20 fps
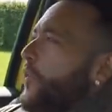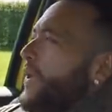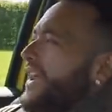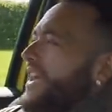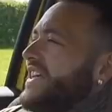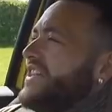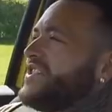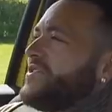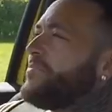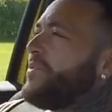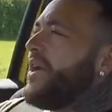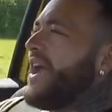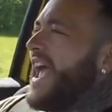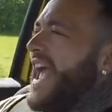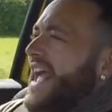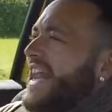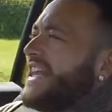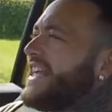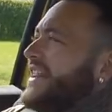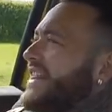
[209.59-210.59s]
willing to put
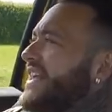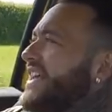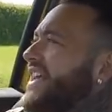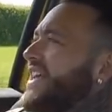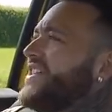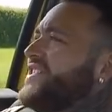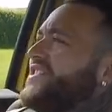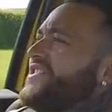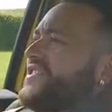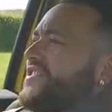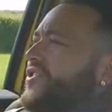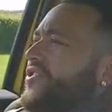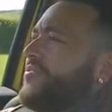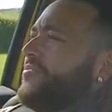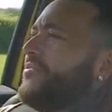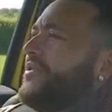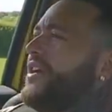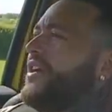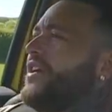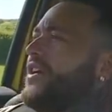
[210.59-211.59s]
anything into
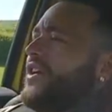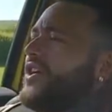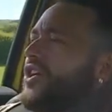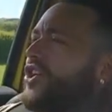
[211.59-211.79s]
them,